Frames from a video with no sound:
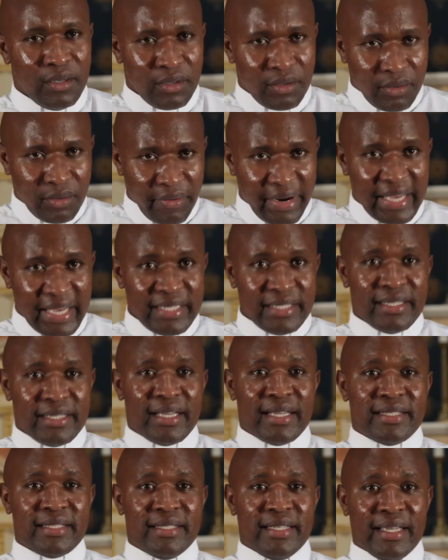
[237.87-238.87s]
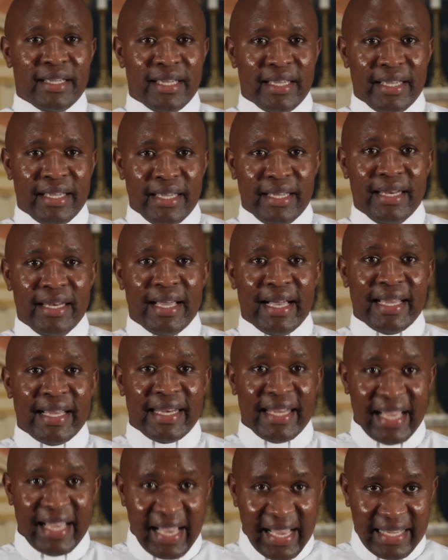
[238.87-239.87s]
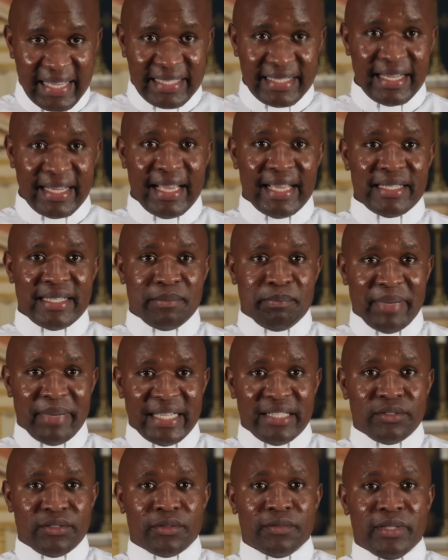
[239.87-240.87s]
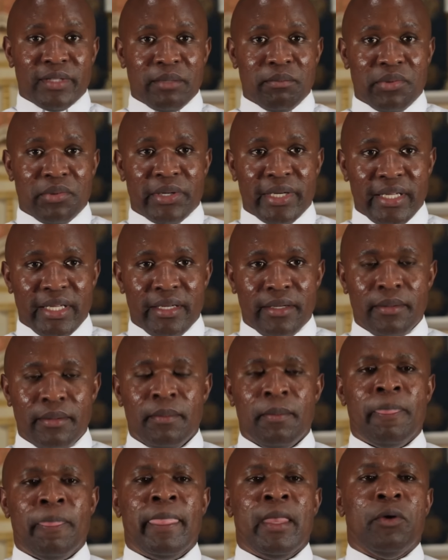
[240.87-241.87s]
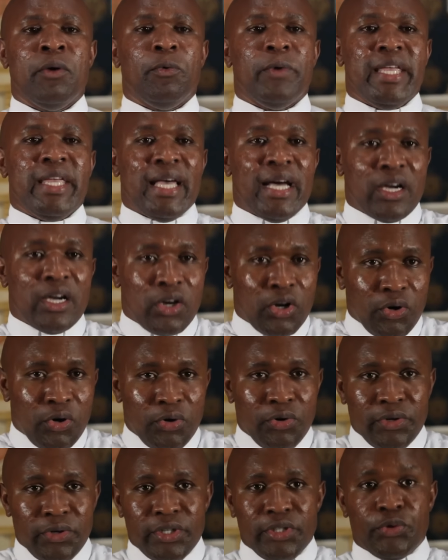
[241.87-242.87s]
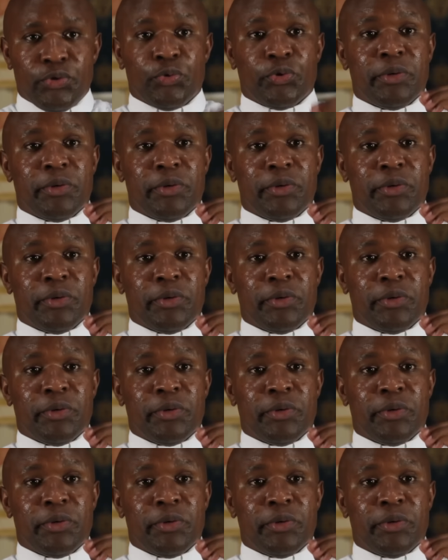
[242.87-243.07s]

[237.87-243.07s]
Christ as the head and us as parts of the body, we are called to